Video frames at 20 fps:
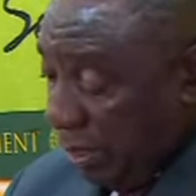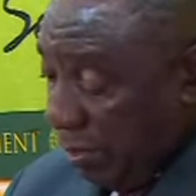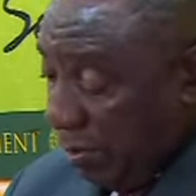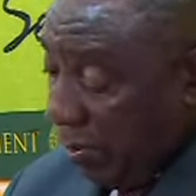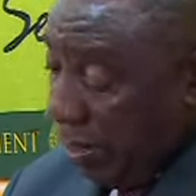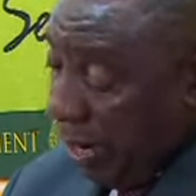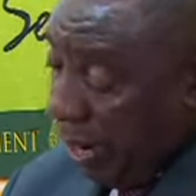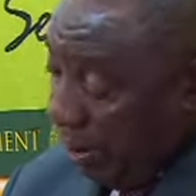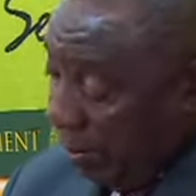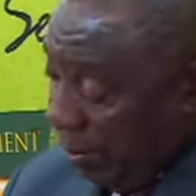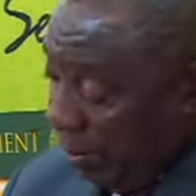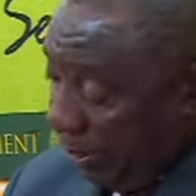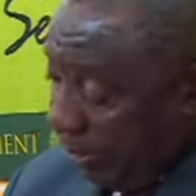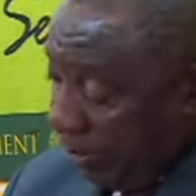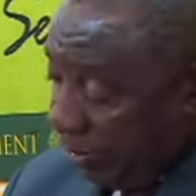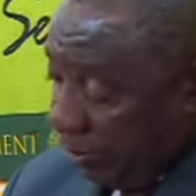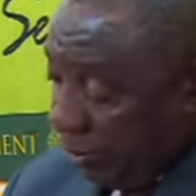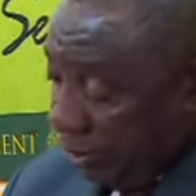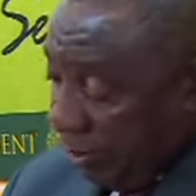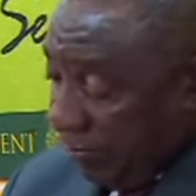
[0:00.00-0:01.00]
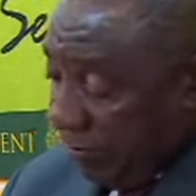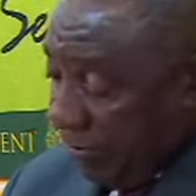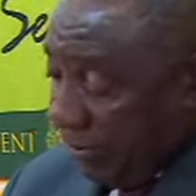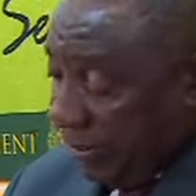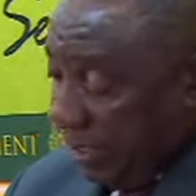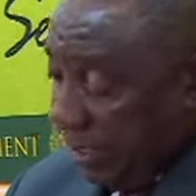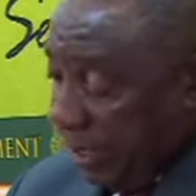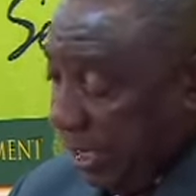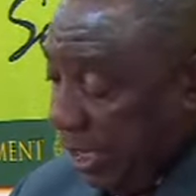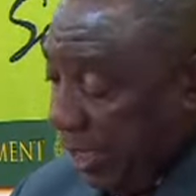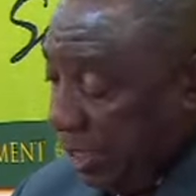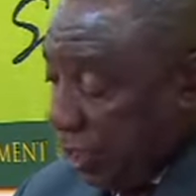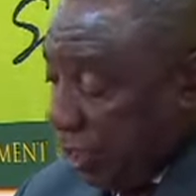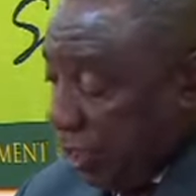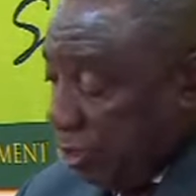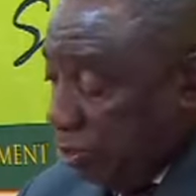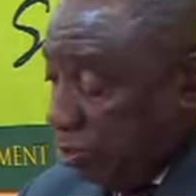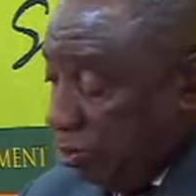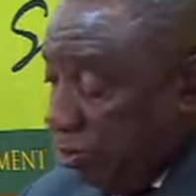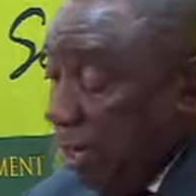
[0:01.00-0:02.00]
or our resolve as a
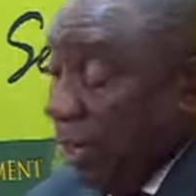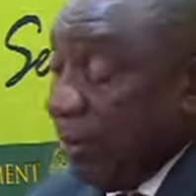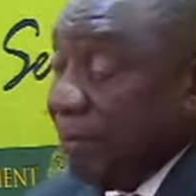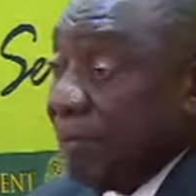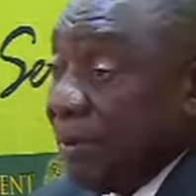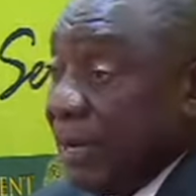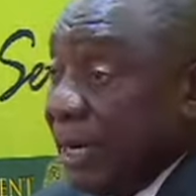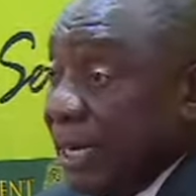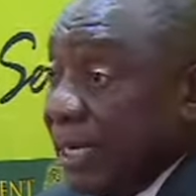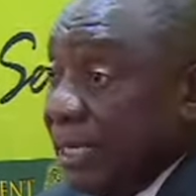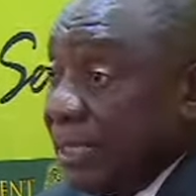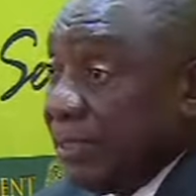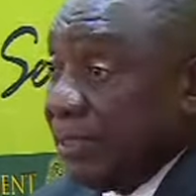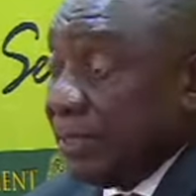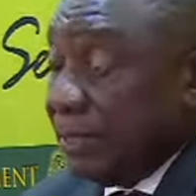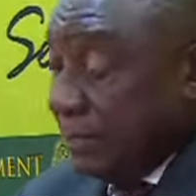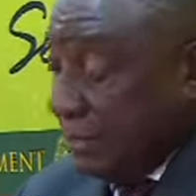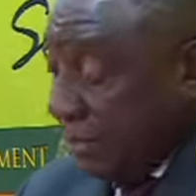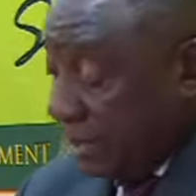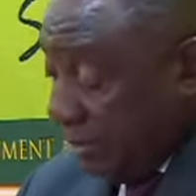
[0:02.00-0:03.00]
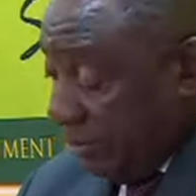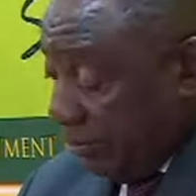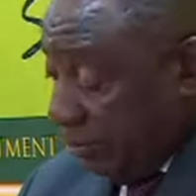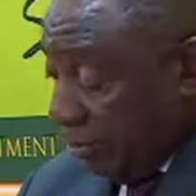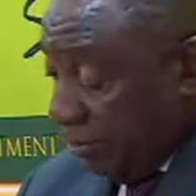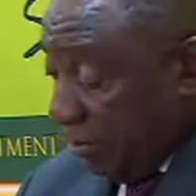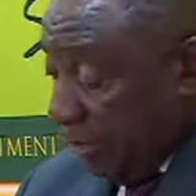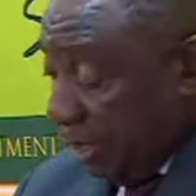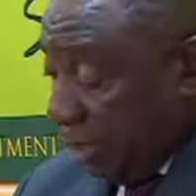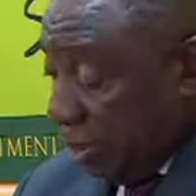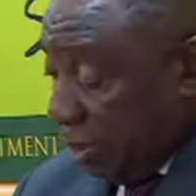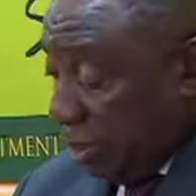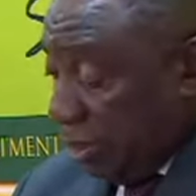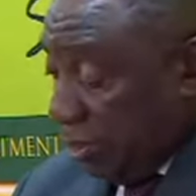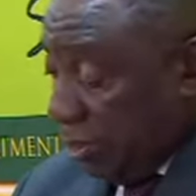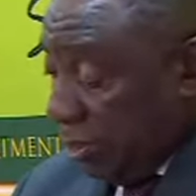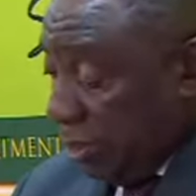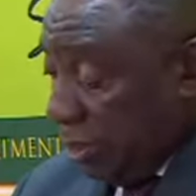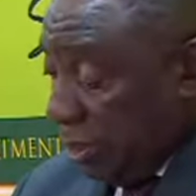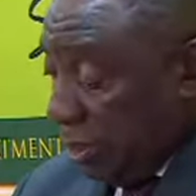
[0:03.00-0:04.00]
nation, to embrace
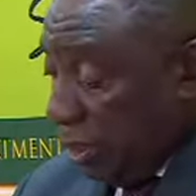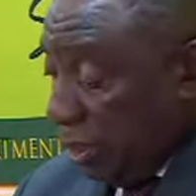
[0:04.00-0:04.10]
transformation